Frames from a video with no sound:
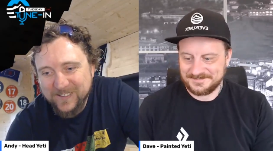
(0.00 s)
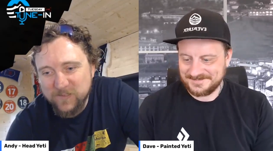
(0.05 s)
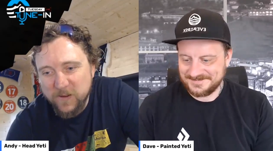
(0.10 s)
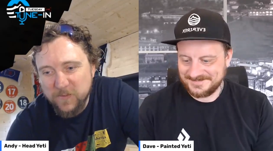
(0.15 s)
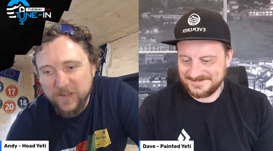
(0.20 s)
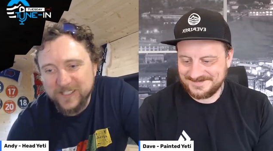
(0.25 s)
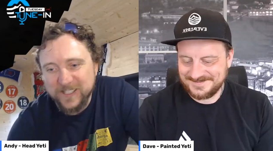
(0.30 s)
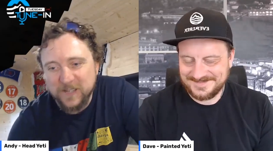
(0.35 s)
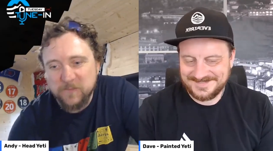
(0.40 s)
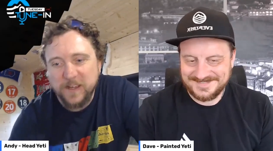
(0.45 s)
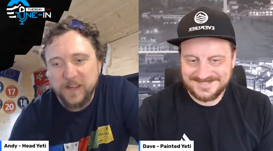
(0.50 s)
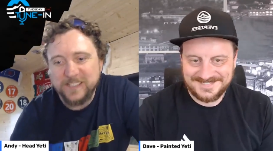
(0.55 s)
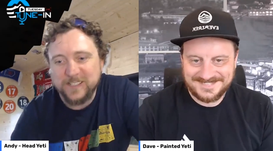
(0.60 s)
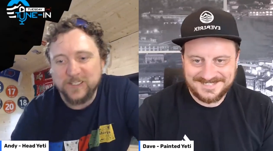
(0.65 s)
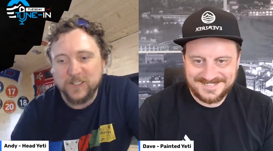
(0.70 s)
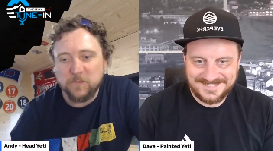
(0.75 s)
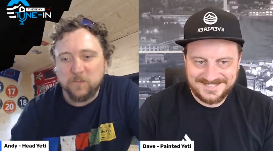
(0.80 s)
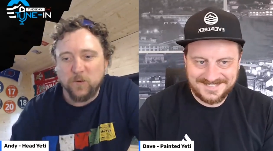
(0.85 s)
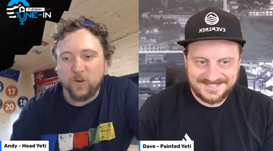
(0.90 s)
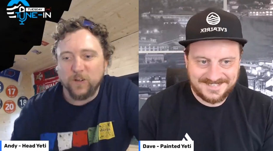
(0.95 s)
Speaker 1: Rivington
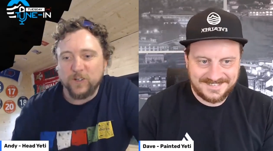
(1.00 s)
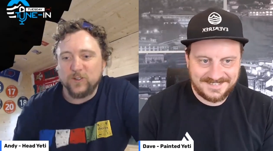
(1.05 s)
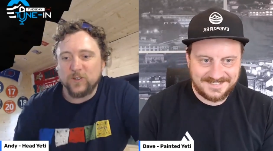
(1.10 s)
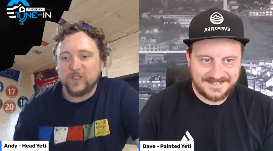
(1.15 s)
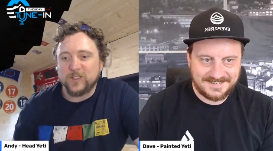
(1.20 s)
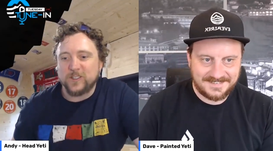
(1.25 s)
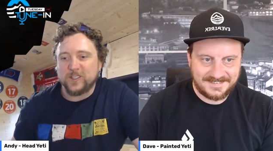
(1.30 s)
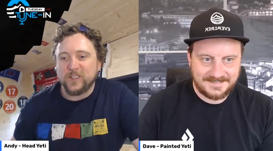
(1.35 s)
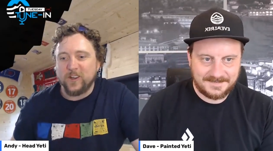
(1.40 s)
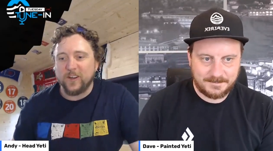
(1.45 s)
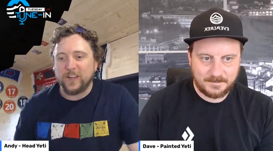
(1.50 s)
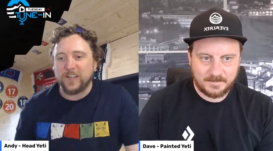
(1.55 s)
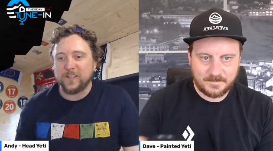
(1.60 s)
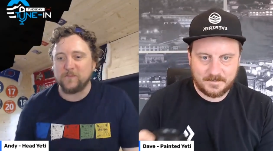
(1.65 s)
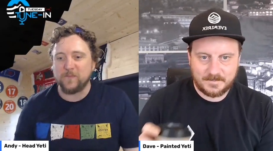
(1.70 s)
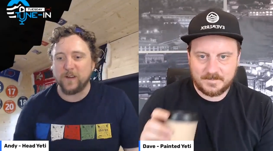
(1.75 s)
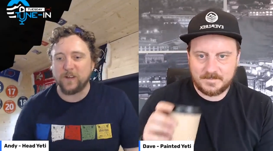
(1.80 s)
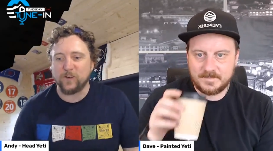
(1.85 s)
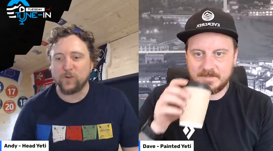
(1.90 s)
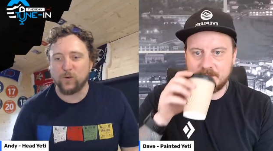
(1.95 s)
makes a good point. Should sign
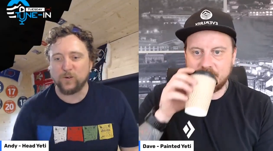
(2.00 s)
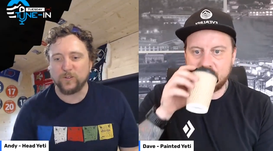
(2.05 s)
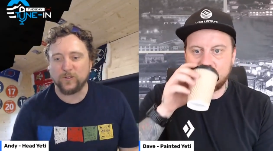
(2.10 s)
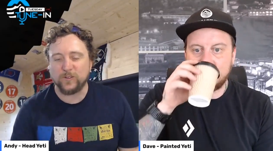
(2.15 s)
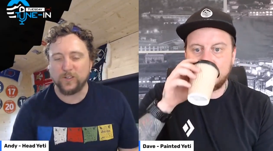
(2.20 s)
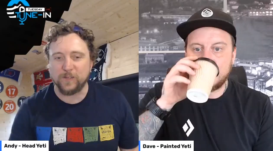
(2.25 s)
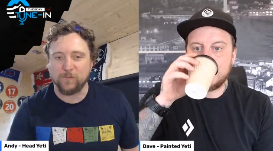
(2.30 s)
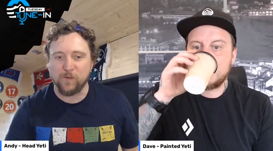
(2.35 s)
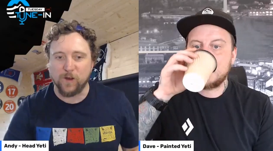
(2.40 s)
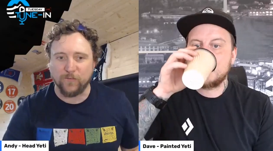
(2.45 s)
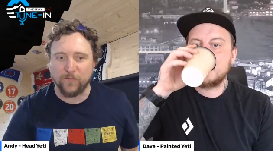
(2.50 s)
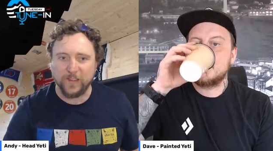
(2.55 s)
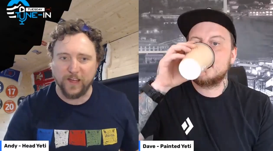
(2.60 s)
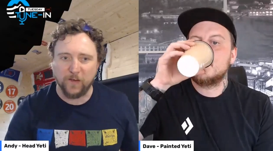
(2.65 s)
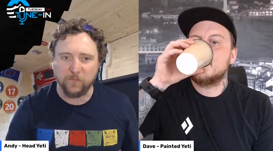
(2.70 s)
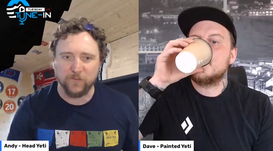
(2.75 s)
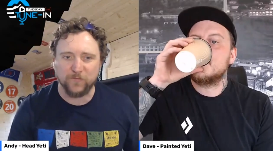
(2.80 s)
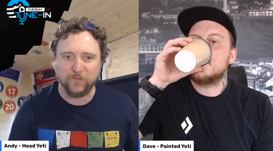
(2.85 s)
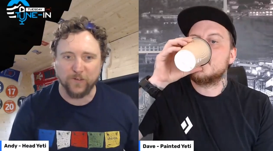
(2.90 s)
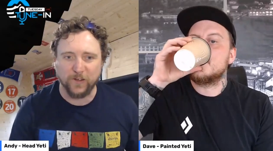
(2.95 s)
them and auction them off.
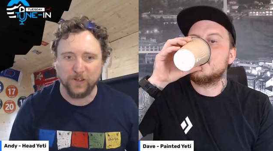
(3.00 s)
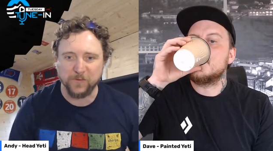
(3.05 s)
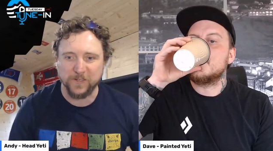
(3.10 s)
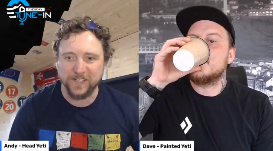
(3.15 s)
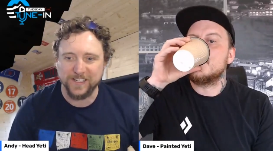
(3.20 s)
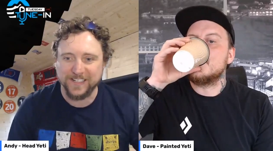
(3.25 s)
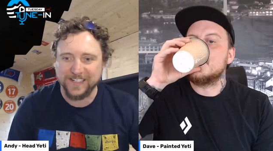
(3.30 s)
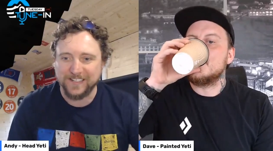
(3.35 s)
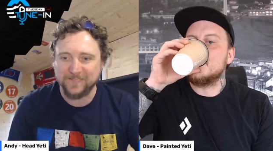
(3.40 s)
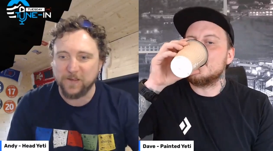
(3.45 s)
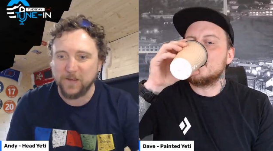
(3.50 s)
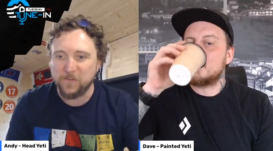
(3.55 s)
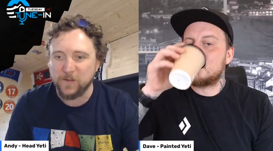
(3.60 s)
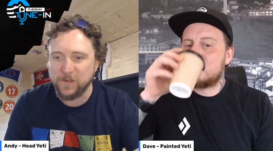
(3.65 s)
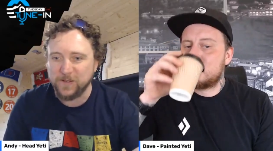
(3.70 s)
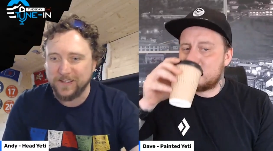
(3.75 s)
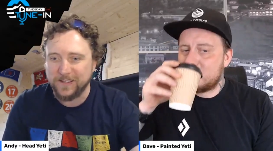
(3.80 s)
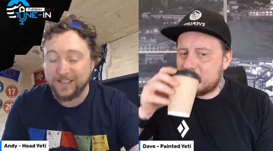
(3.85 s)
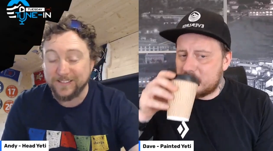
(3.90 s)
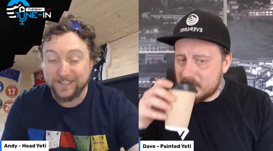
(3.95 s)
That'd be fun, wouldn't it?
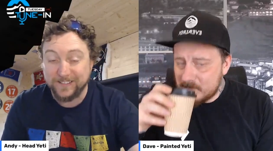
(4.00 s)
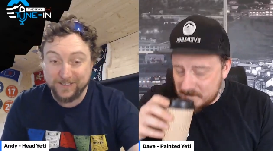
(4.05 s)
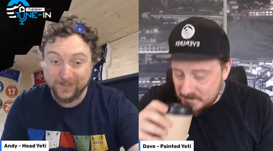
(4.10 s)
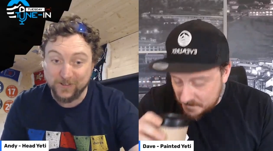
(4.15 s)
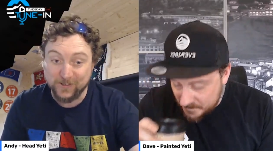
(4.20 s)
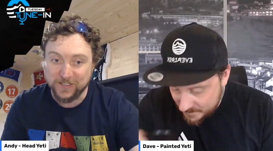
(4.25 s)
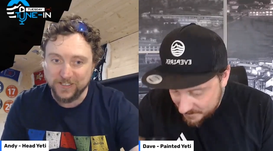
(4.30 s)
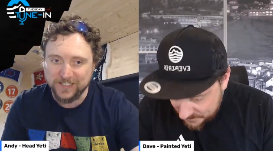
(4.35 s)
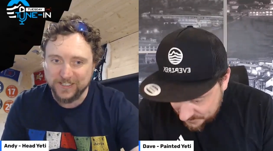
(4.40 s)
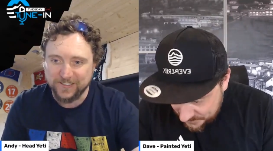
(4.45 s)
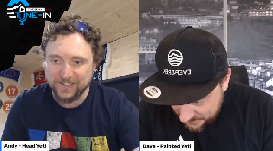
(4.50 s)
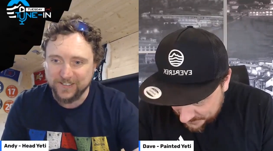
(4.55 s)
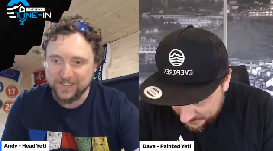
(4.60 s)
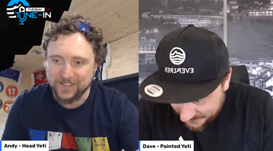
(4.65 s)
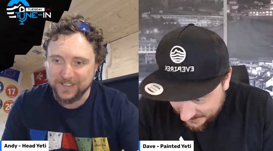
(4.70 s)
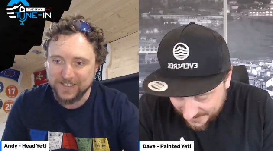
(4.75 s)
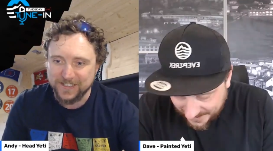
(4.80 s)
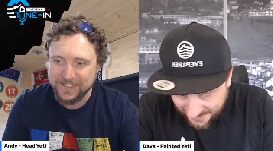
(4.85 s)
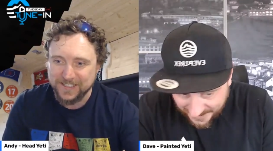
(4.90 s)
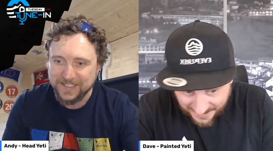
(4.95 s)
Maybe that's, that's a good idea,
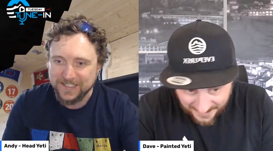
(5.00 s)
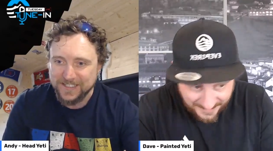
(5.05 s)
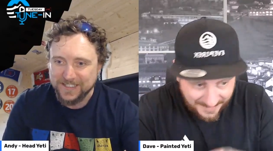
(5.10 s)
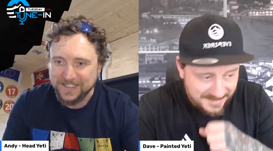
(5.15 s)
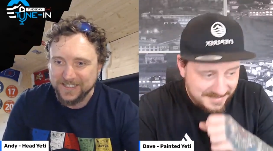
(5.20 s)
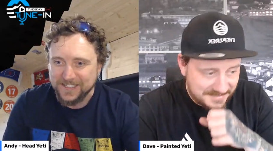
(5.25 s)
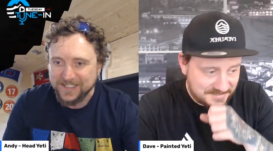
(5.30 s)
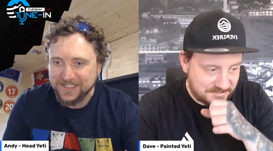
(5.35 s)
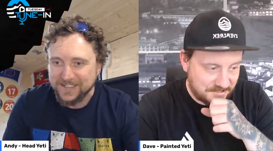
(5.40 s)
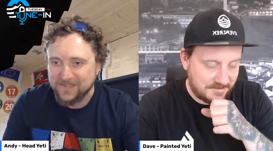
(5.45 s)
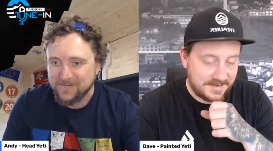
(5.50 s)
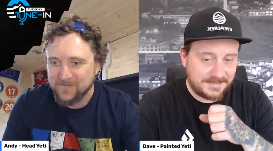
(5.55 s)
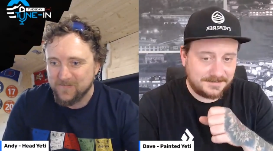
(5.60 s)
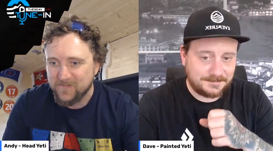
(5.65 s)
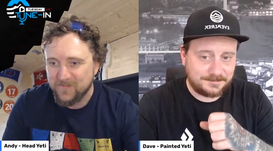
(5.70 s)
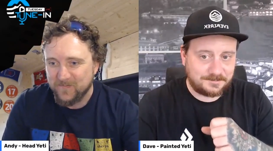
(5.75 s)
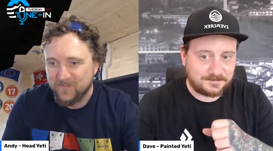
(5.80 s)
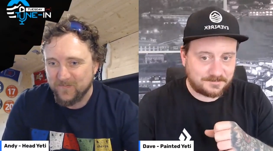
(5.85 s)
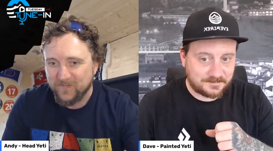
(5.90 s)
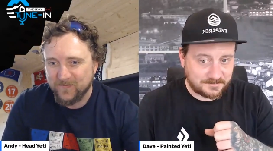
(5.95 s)
actually. Sorry.
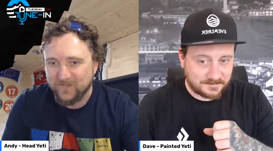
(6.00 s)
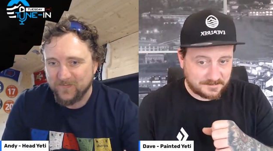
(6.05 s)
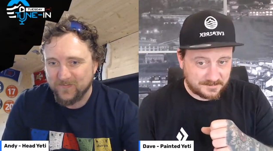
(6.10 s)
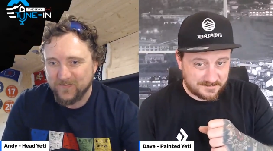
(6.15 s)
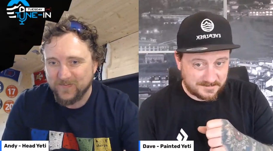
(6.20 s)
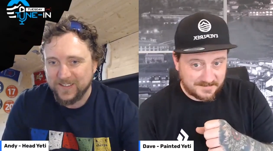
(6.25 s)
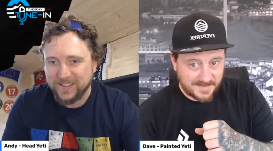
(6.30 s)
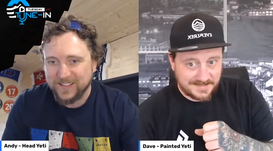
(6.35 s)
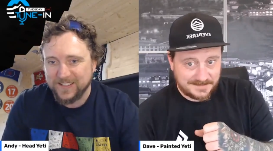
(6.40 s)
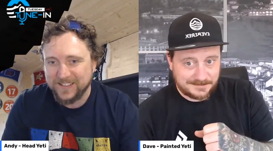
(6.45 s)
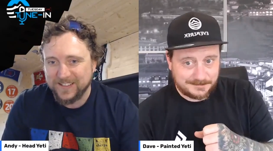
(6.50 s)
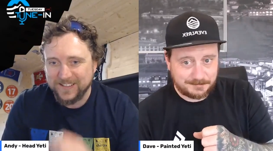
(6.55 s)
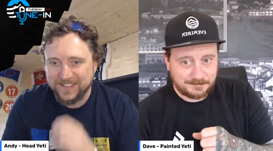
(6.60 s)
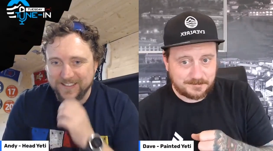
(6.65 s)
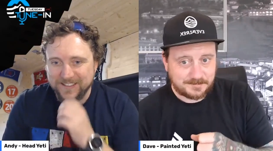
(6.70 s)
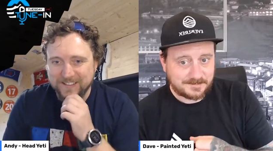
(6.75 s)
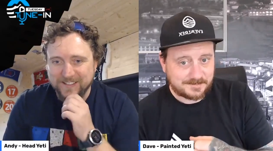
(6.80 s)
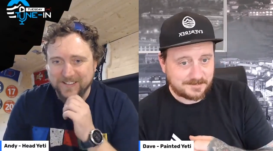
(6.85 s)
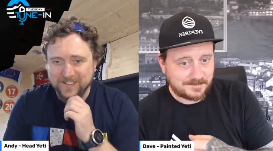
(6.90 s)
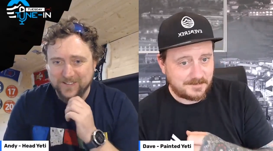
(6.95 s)

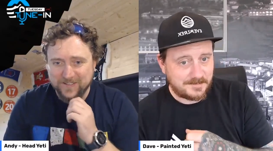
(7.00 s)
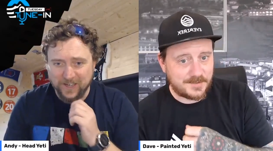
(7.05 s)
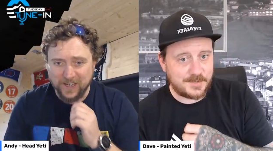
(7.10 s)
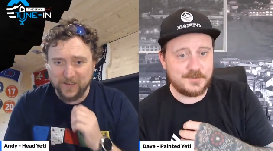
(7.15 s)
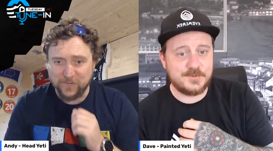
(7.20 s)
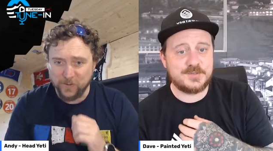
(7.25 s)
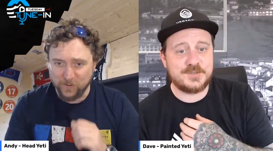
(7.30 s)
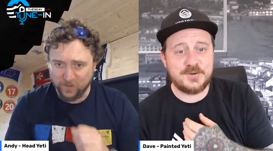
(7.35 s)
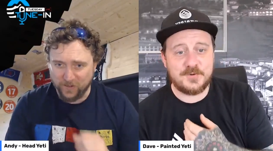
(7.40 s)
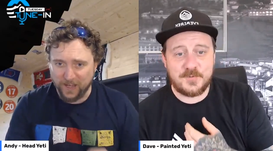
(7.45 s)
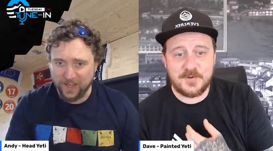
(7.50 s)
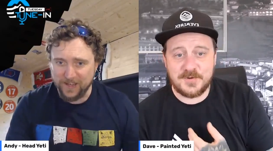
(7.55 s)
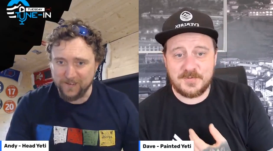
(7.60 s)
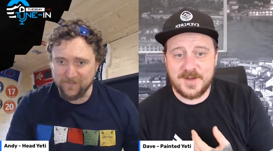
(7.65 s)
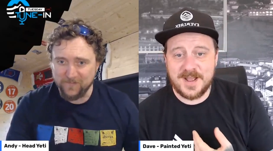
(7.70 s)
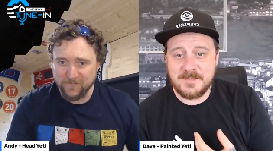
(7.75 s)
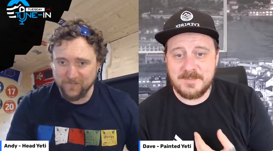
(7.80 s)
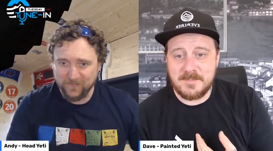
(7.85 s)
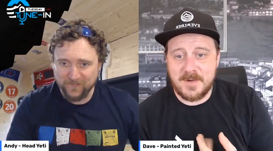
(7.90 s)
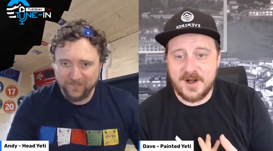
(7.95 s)
Dave, you
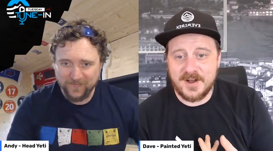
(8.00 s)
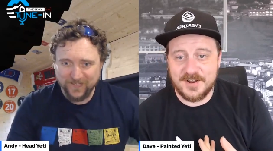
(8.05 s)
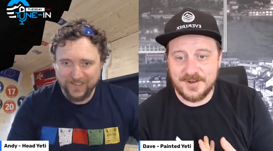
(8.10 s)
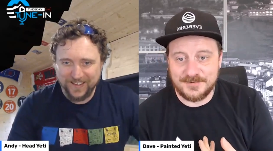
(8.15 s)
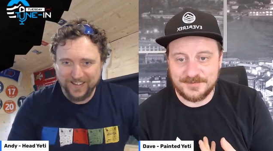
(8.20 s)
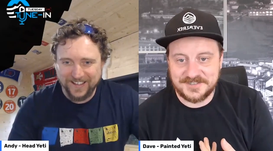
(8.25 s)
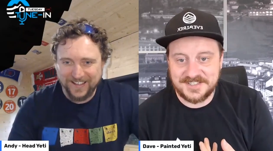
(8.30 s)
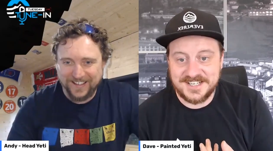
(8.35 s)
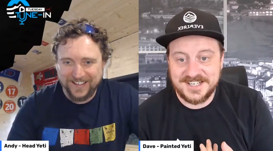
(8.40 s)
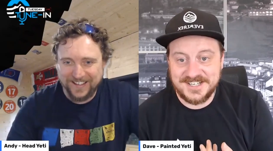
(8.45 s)
okay? Wear my old